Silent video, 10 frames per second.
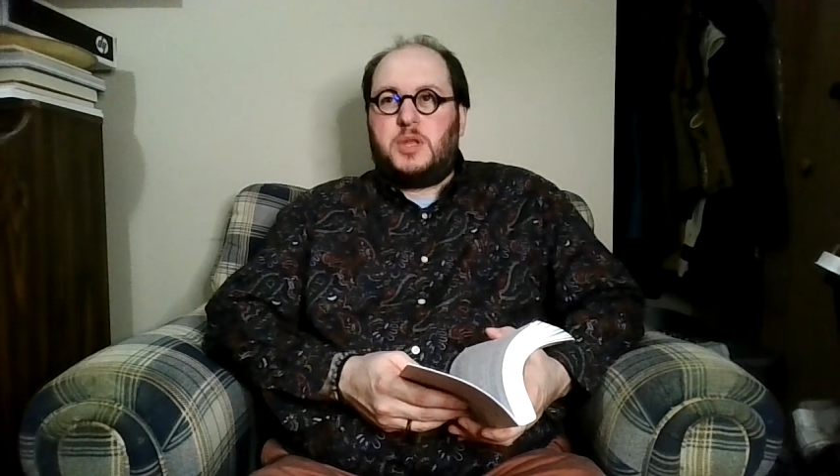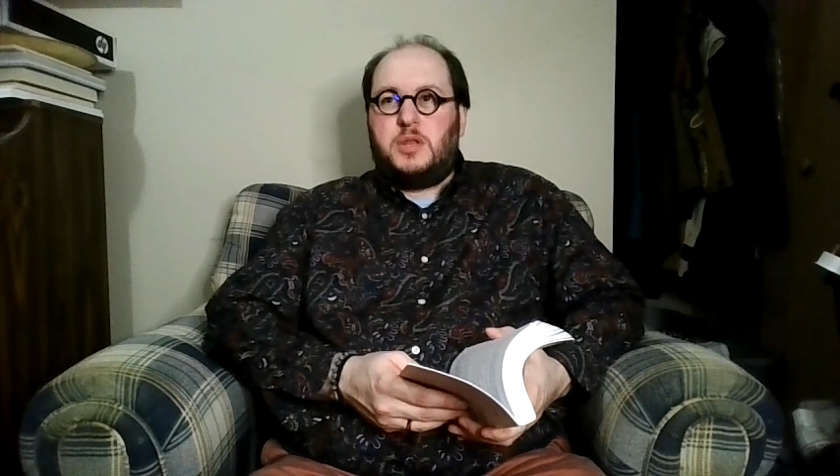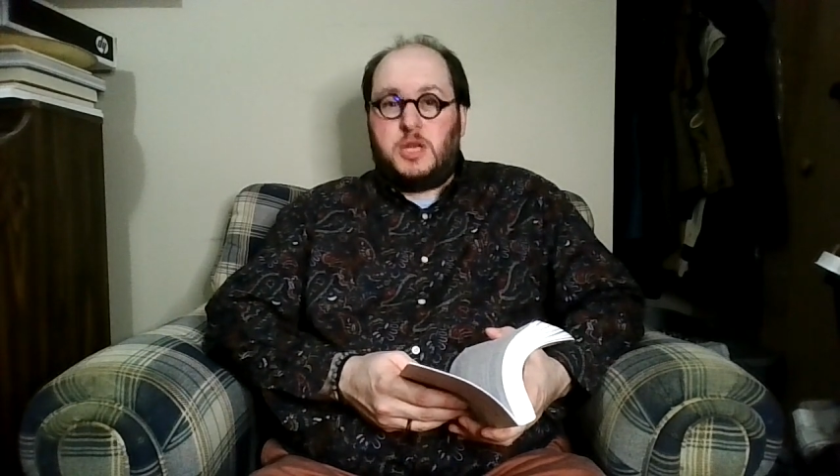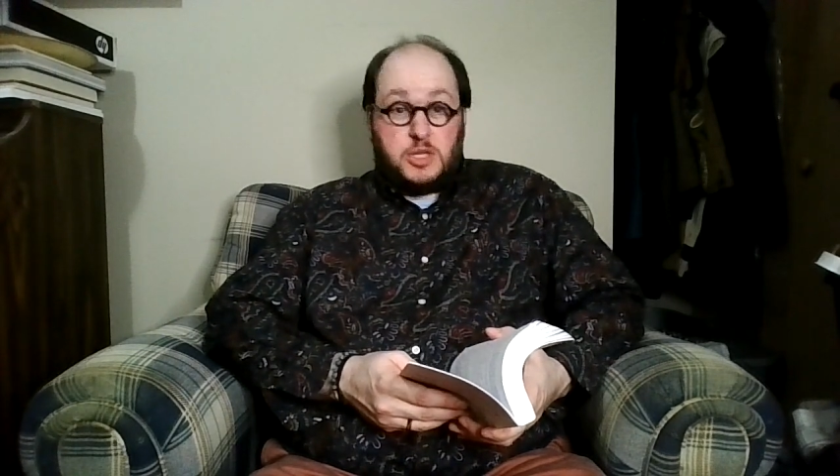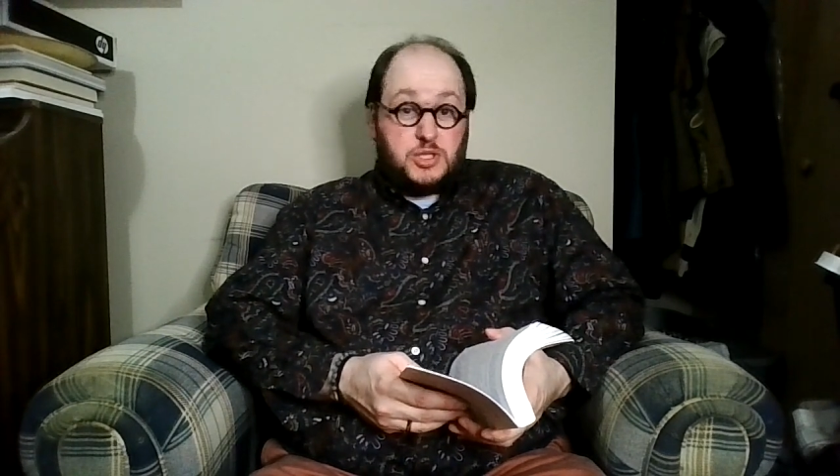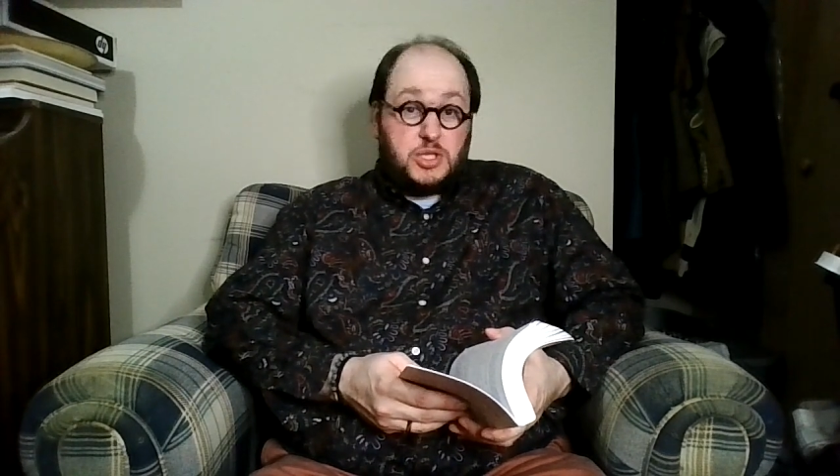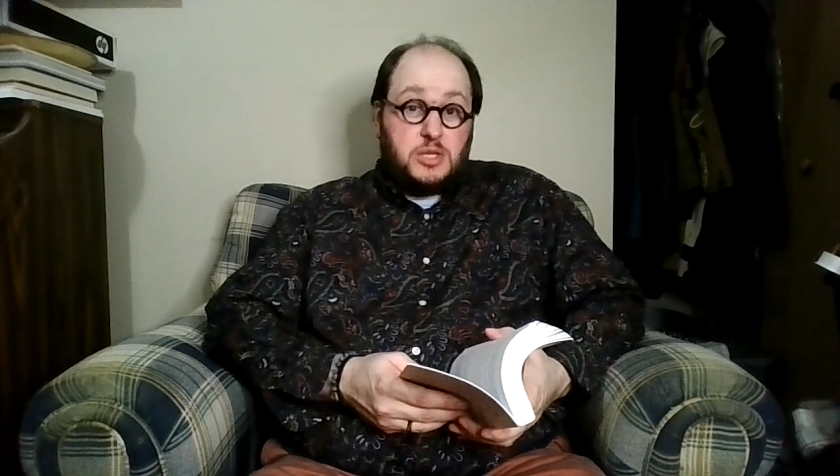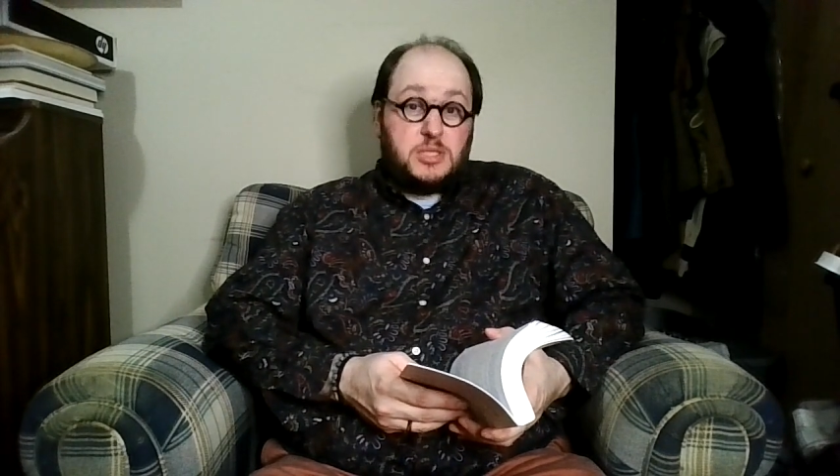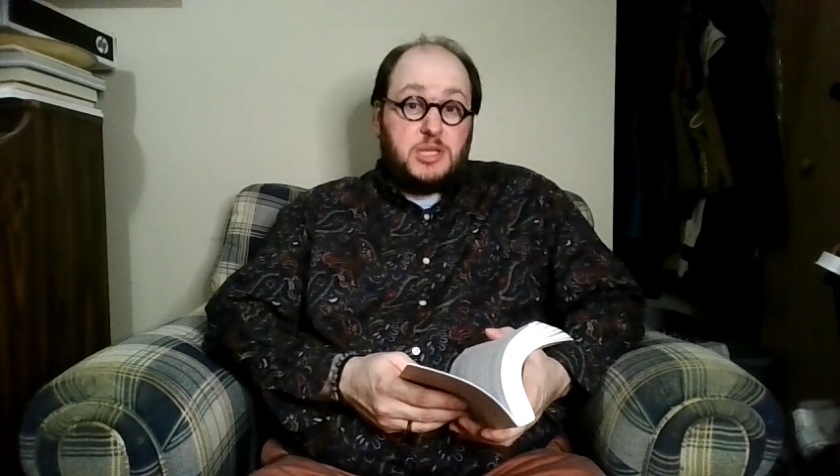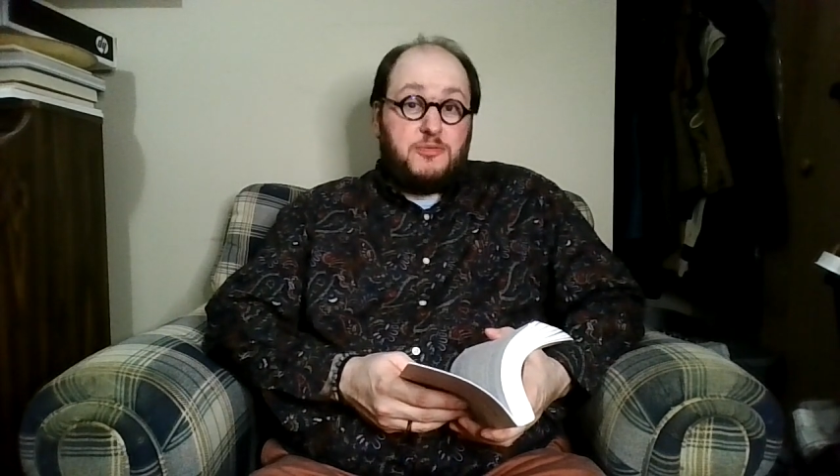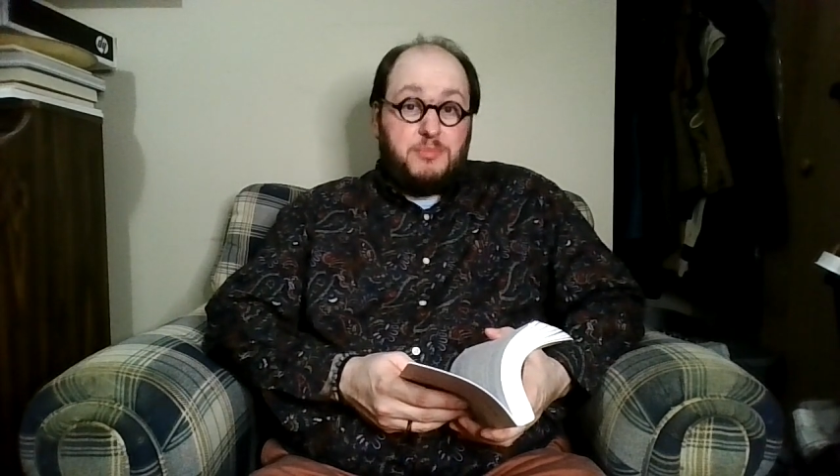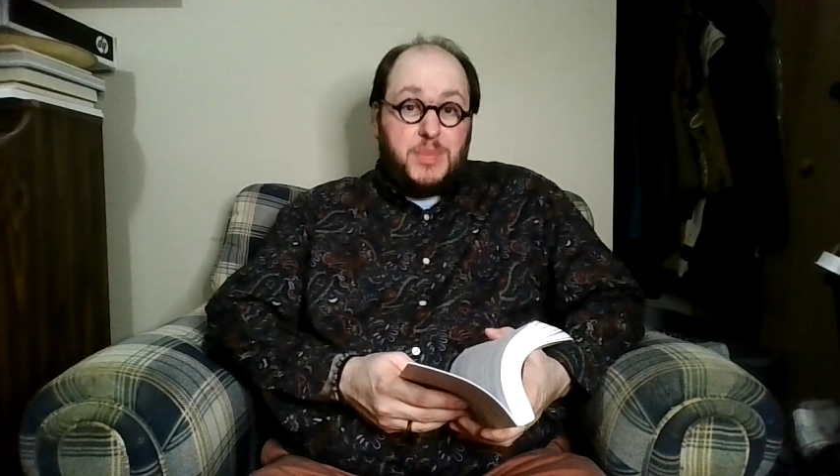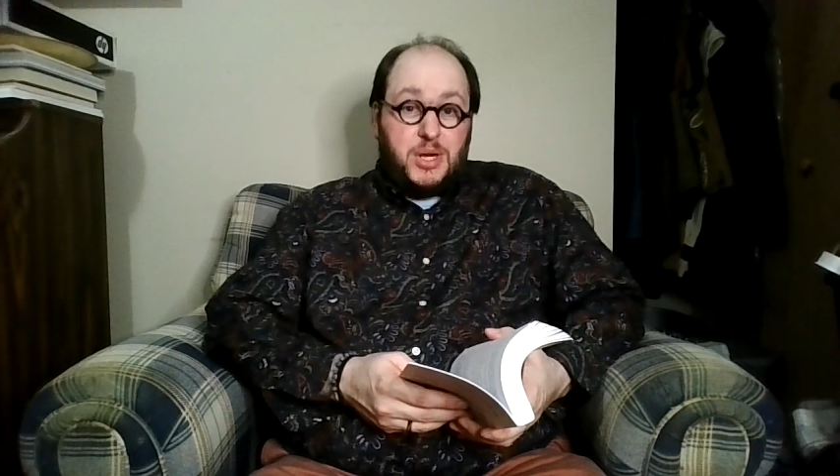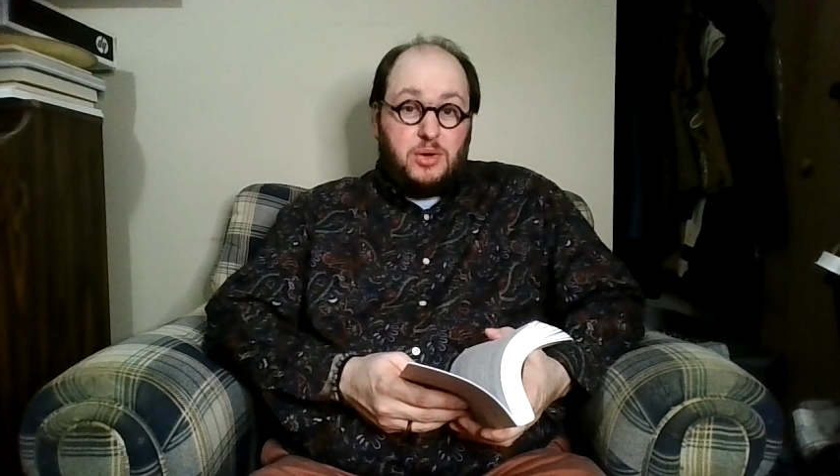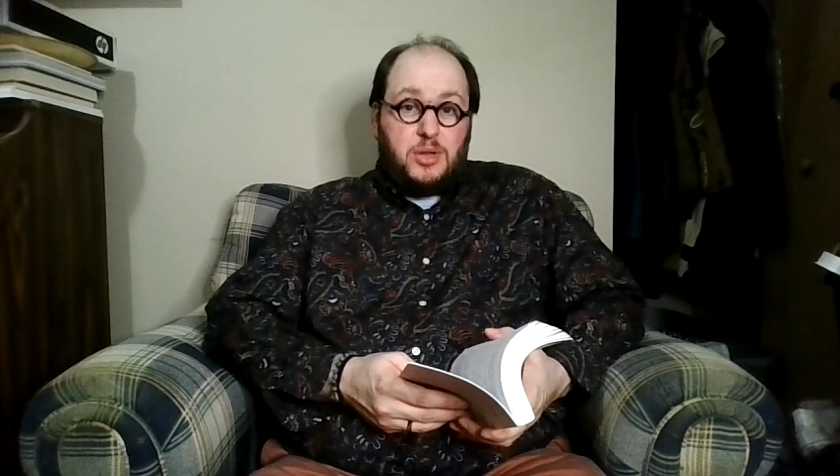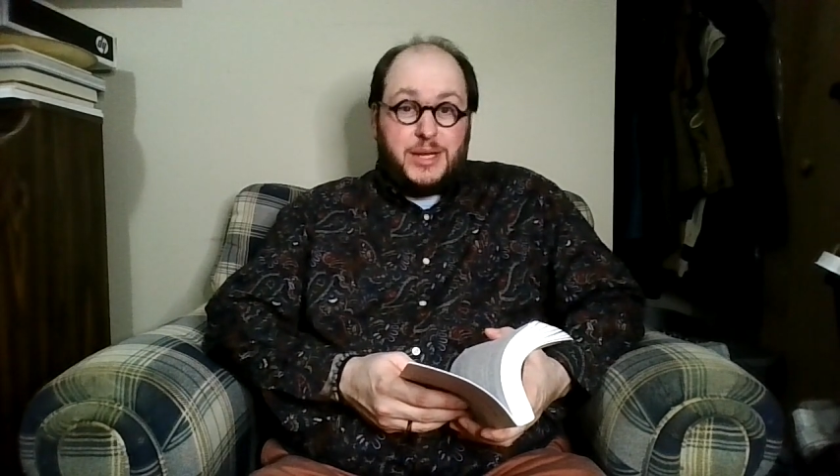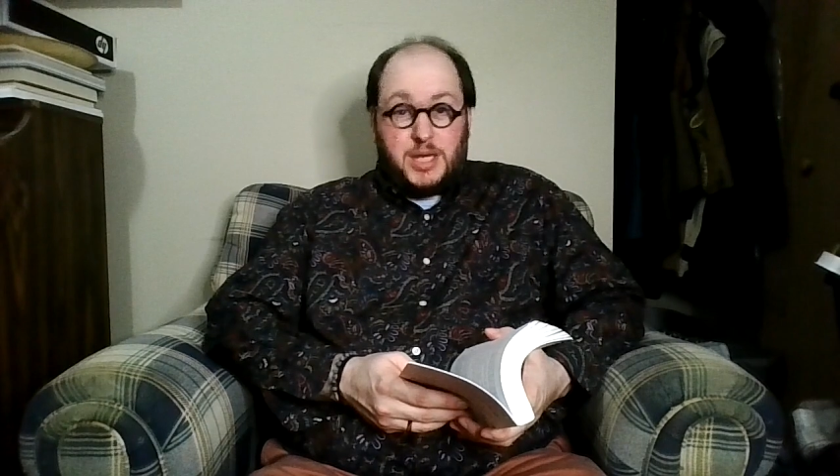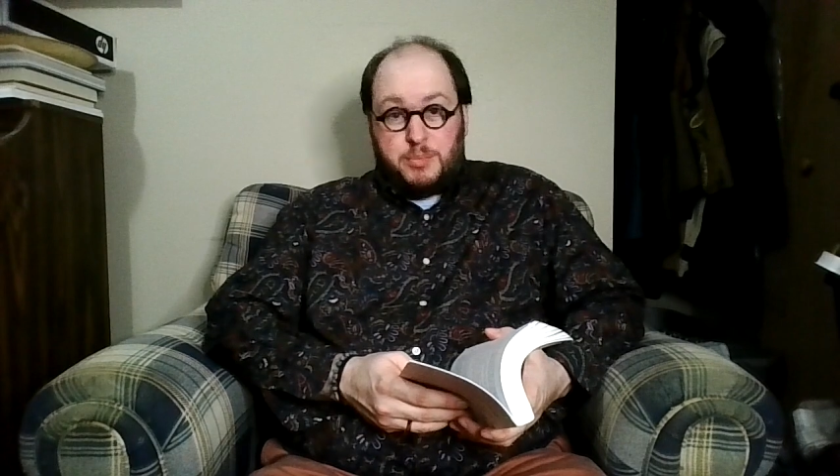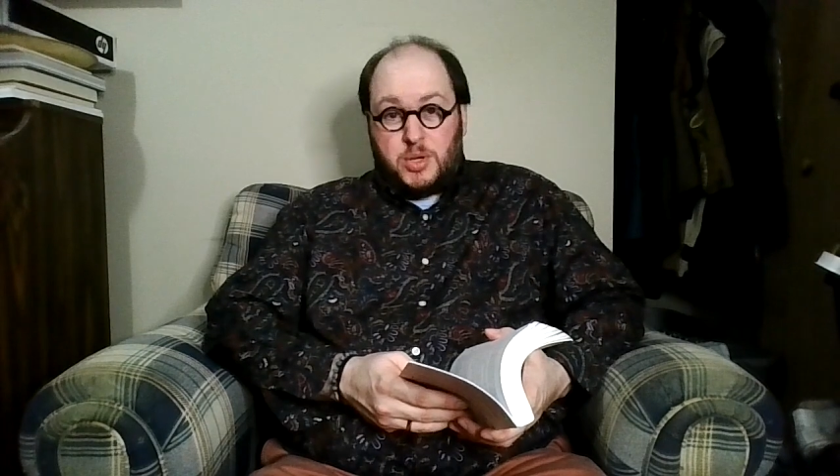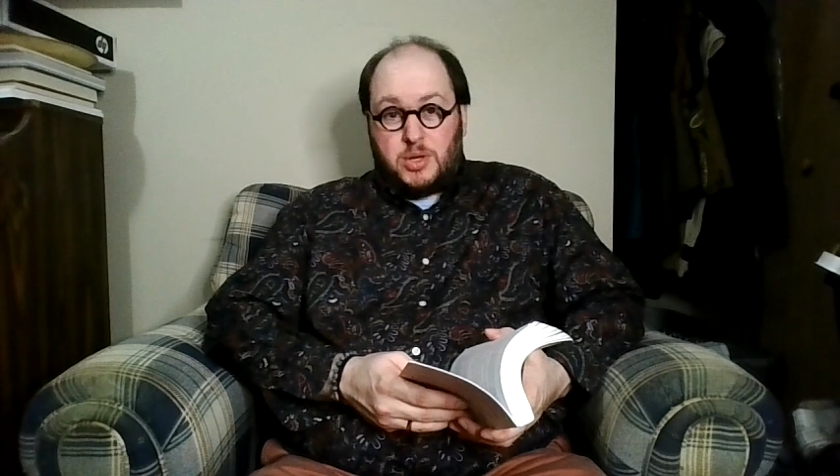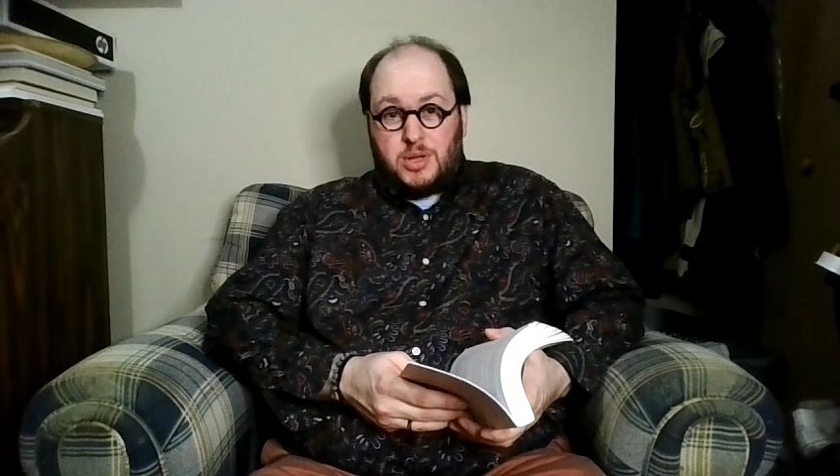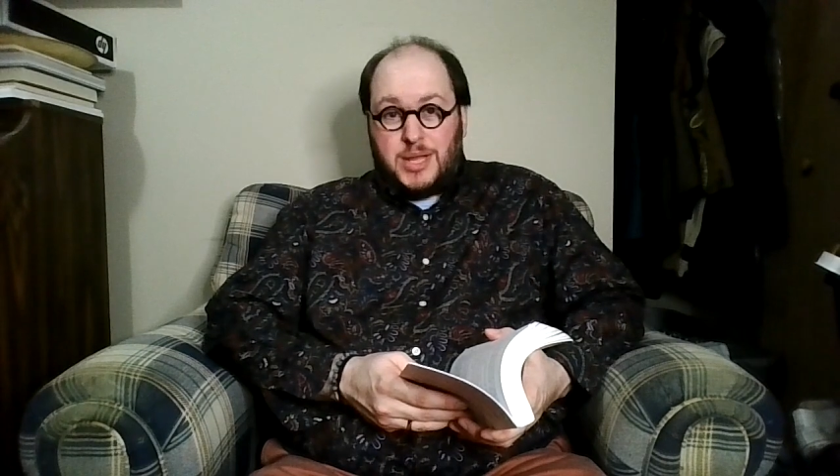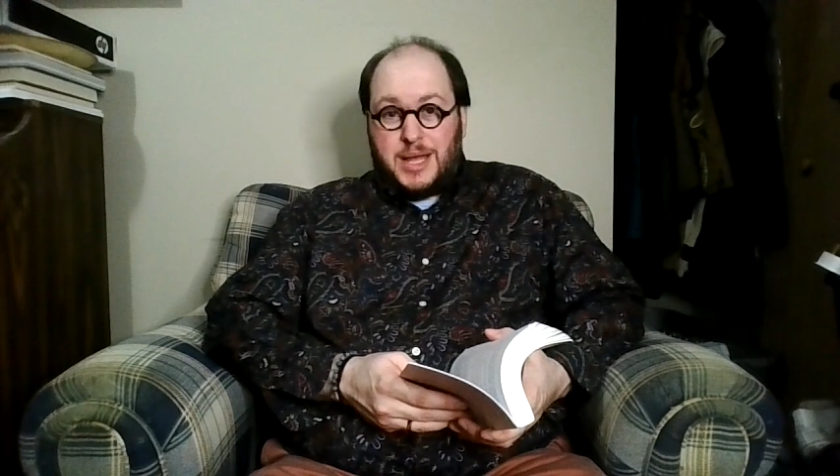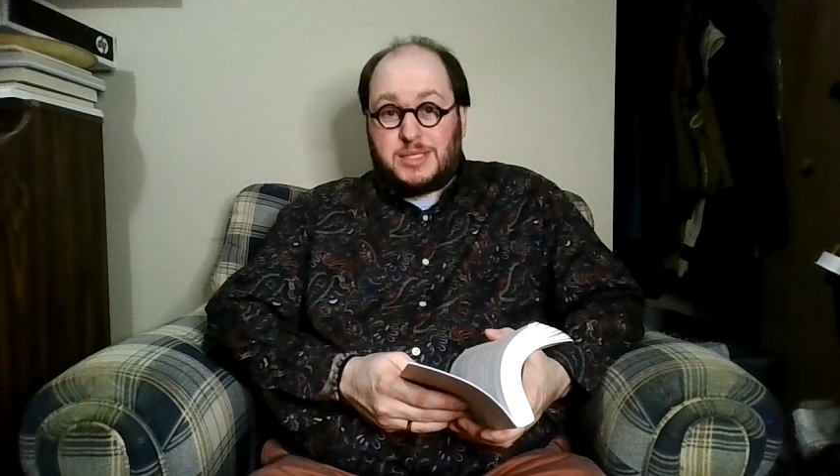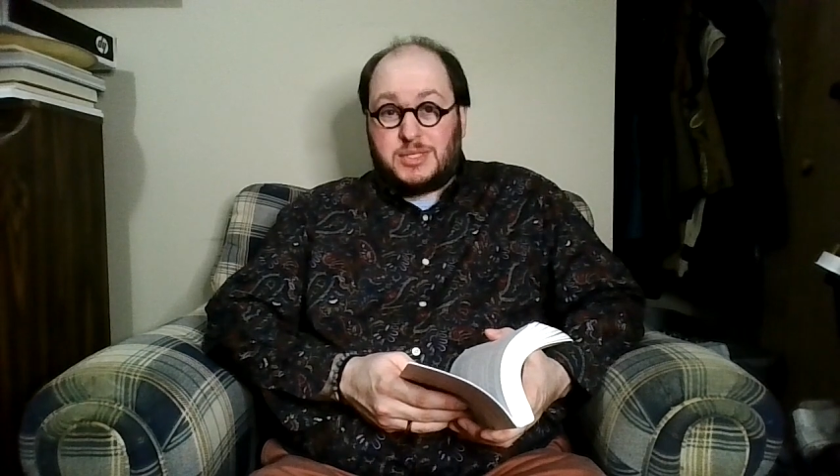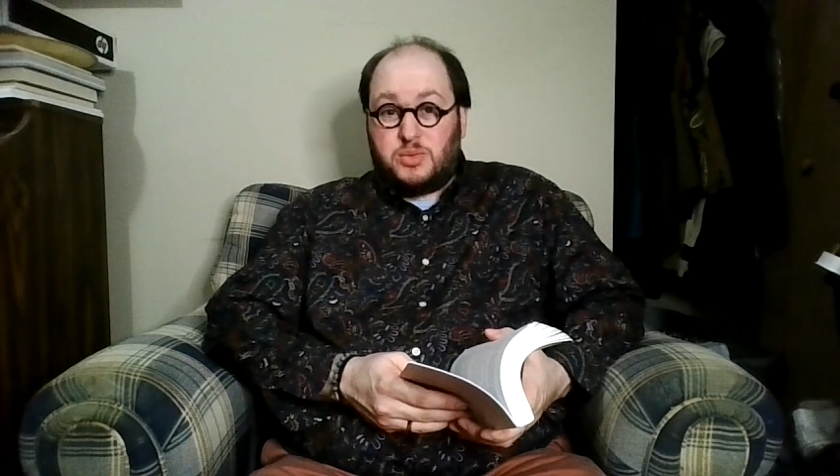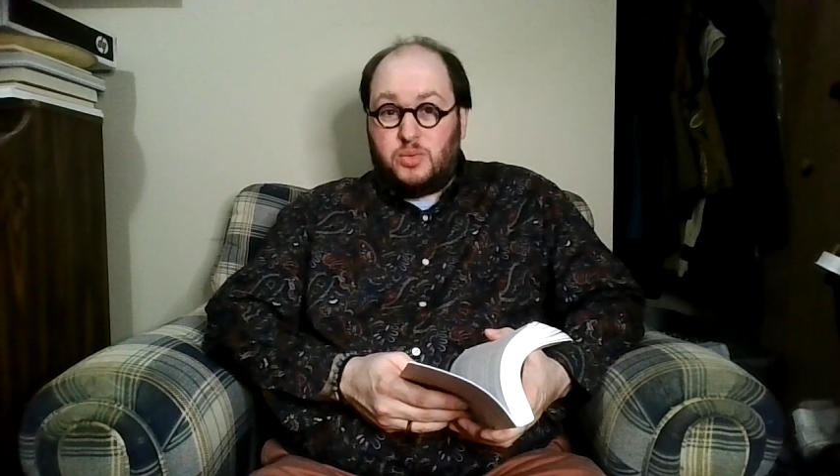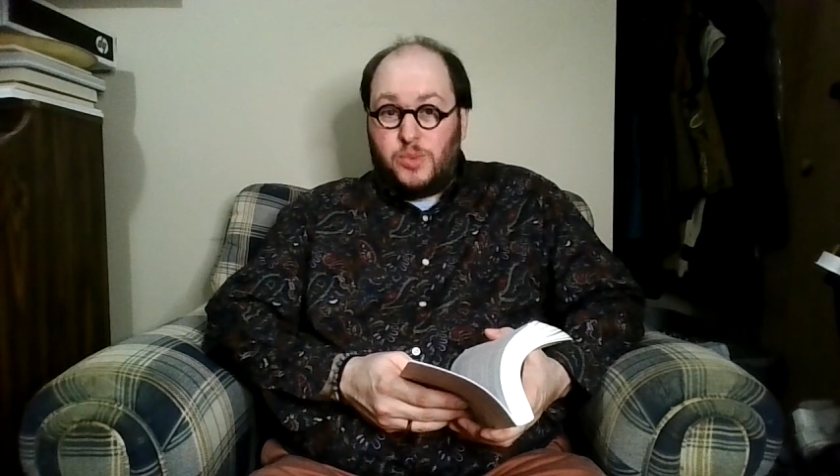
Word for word: the concerns of middle and upper class